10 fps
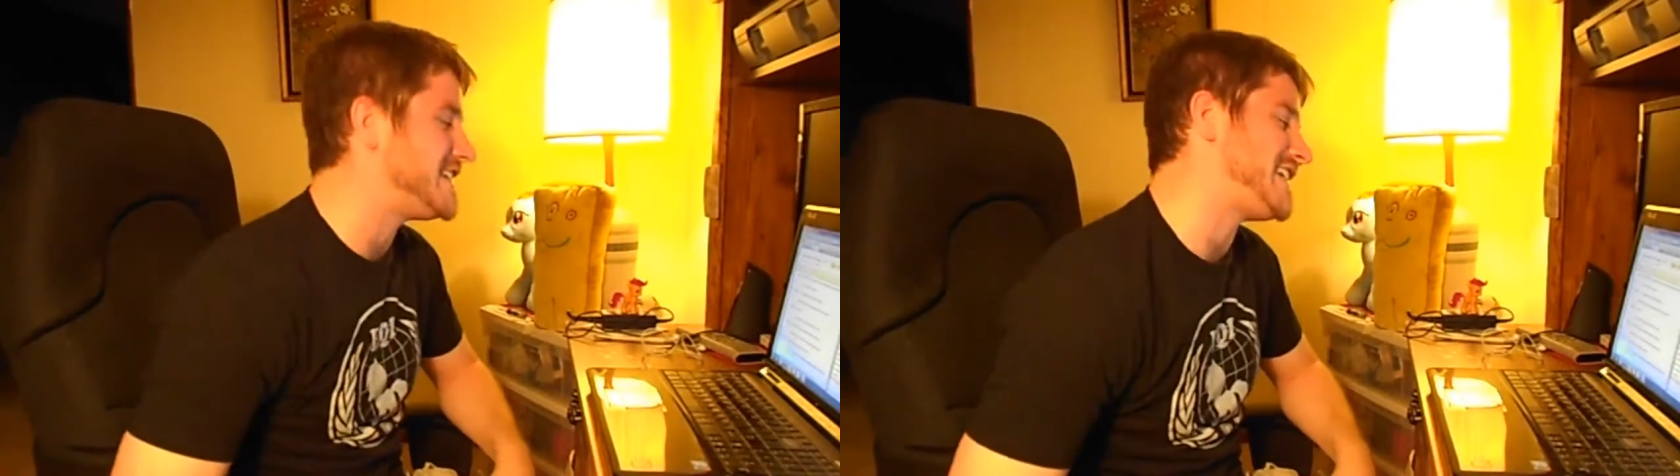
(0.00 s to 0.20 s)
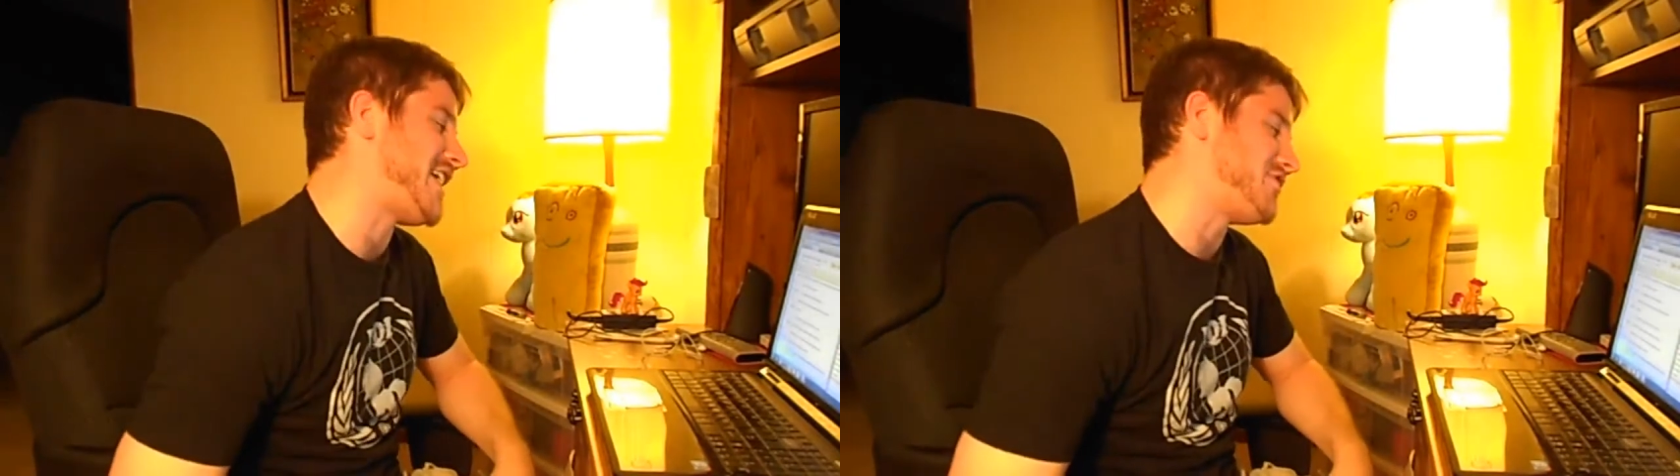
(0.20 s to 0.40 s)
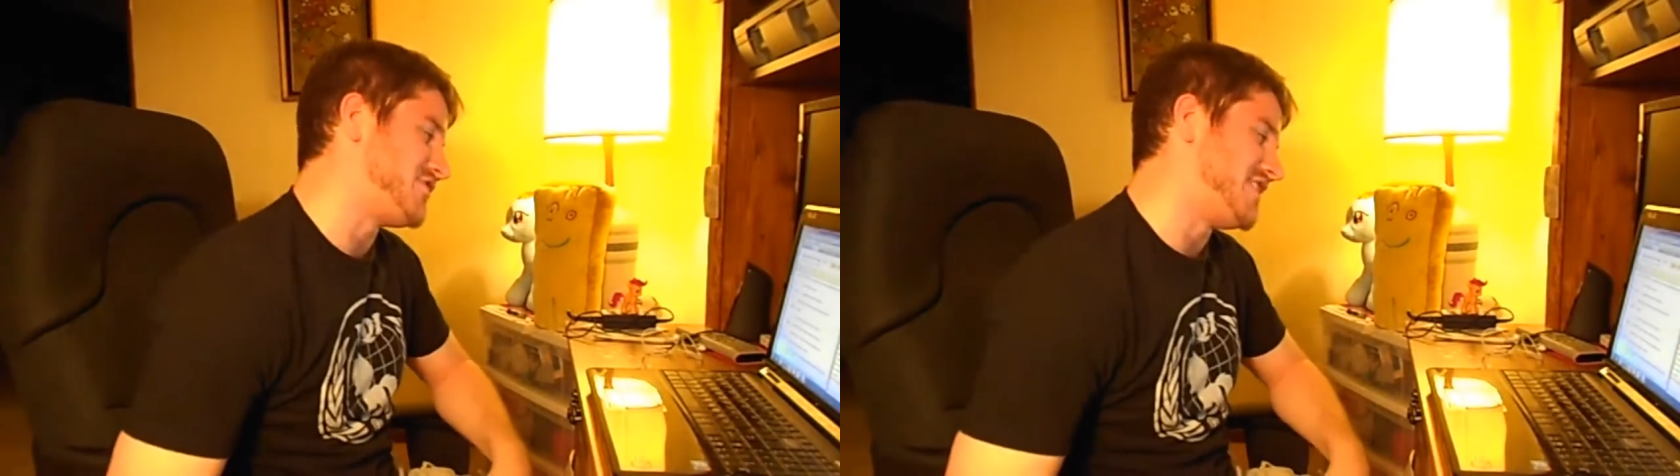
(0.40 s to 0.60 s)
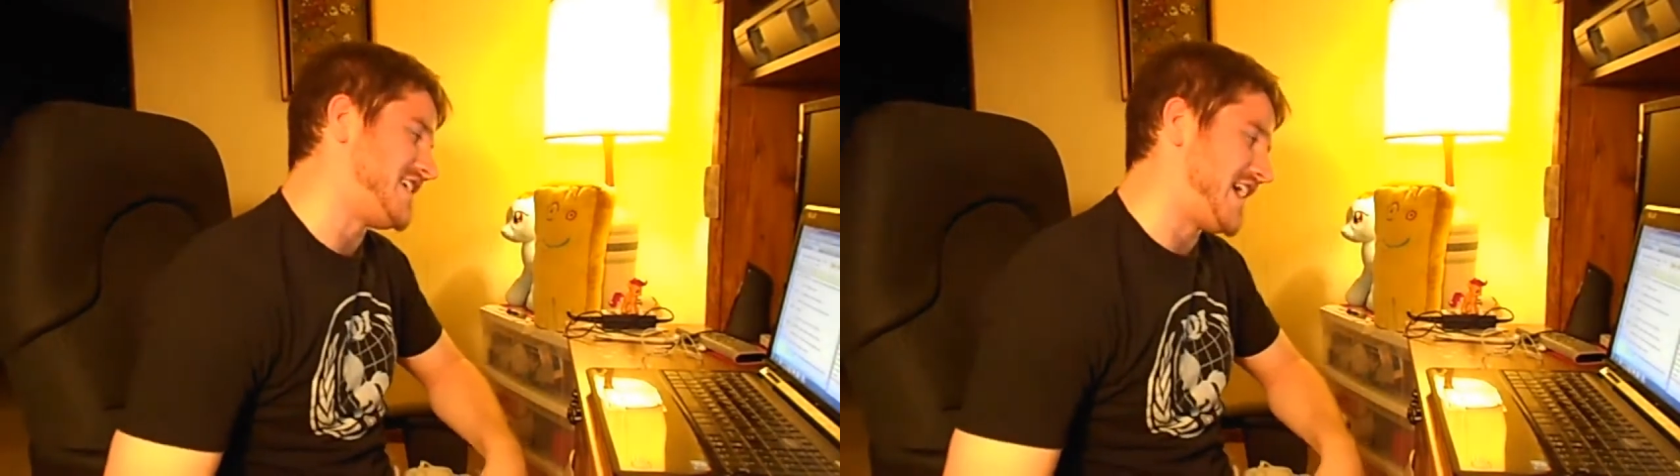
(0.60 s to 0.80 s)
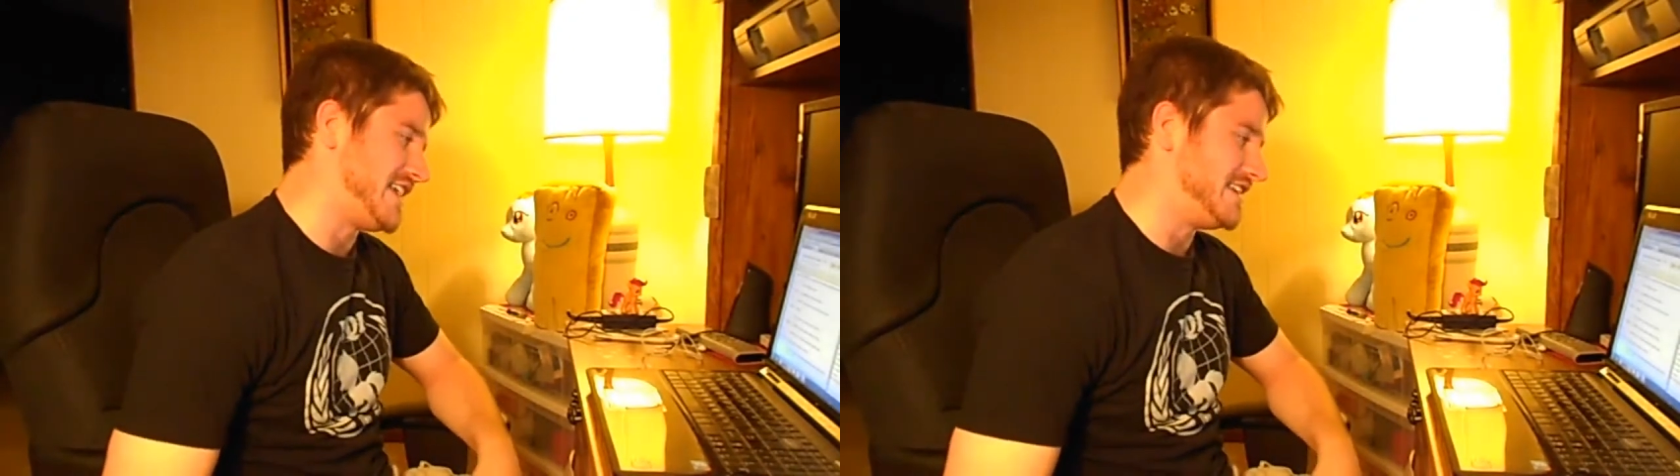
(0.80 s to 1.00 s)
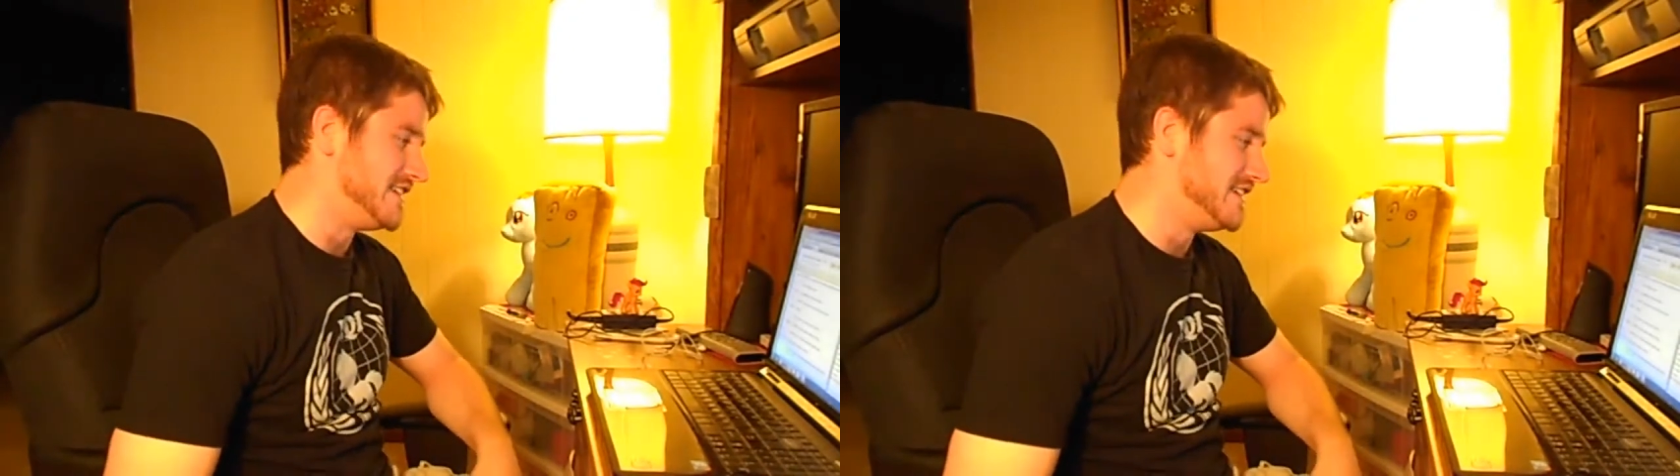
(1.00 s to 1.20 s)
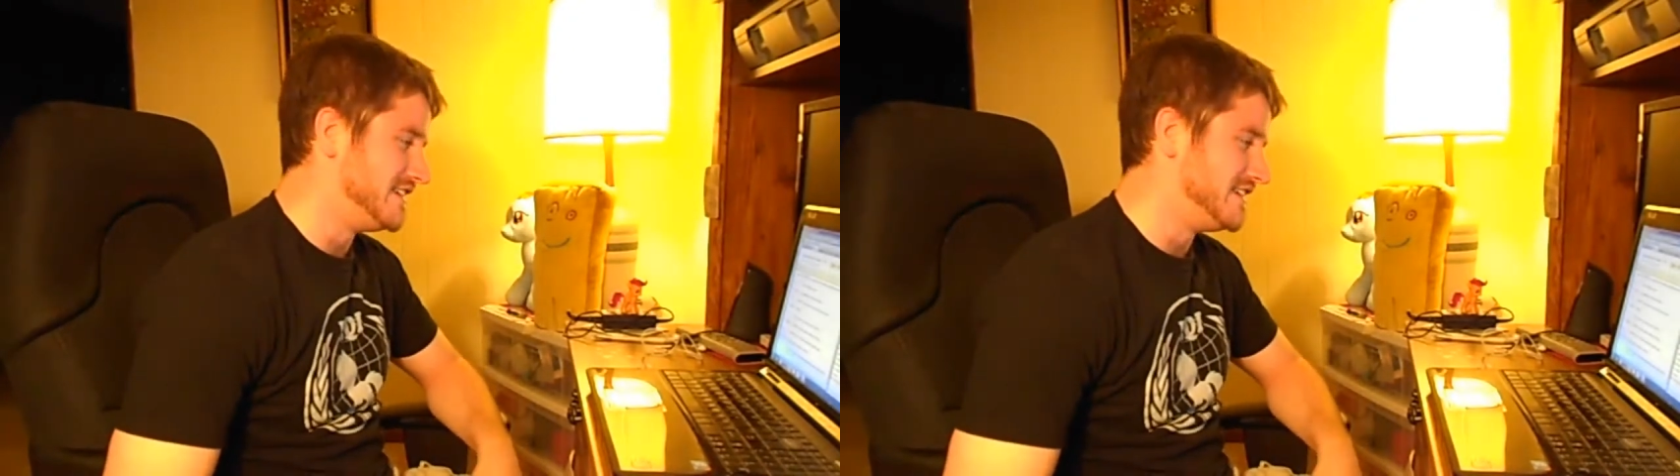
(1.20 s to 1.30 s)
together again.